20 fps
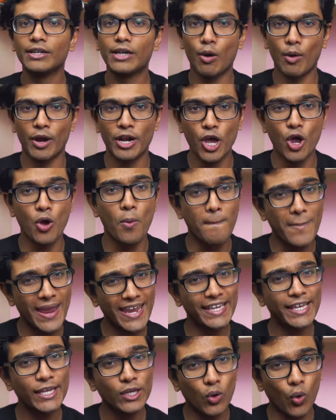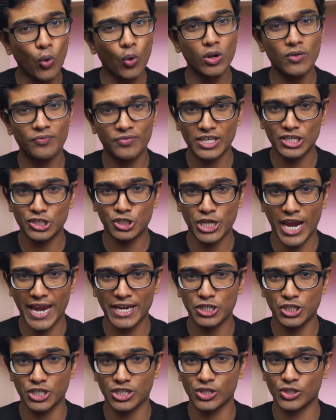Now, I know making all of these
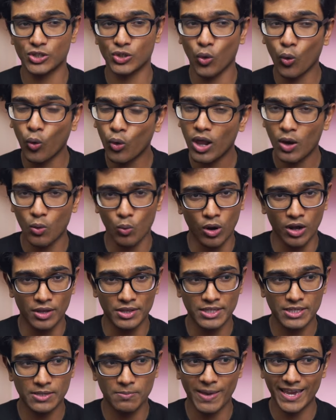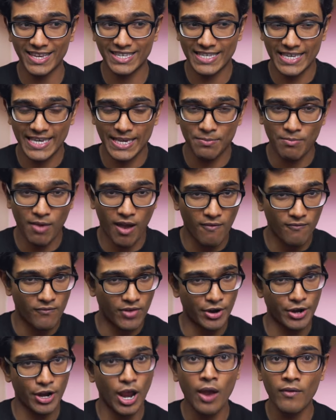changes all at once may seem
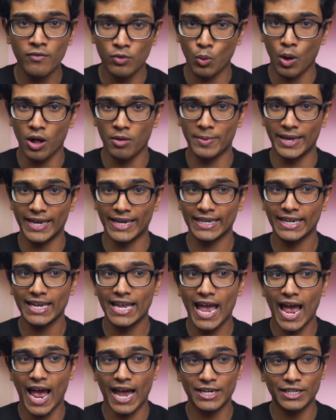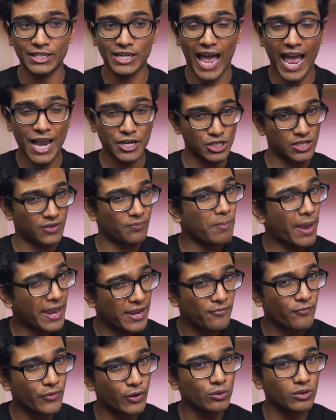very overwhelming and actually
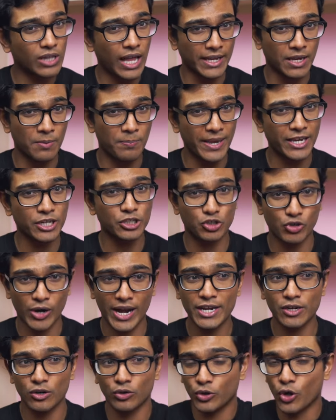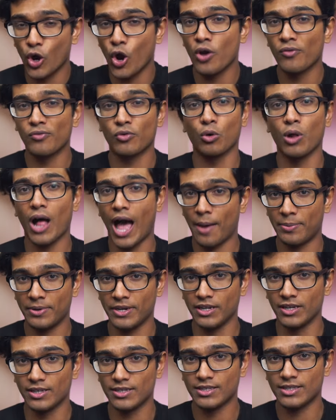may feel like a big drain on your overall
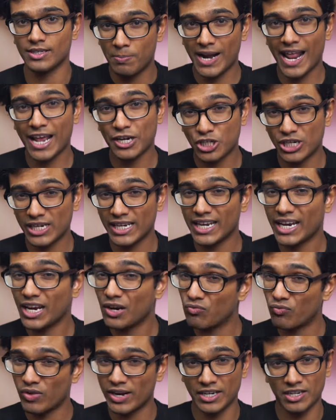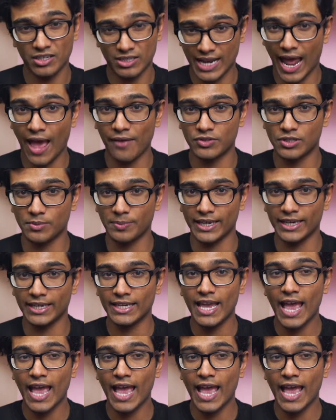happiness, but actually it really doesn't have to be.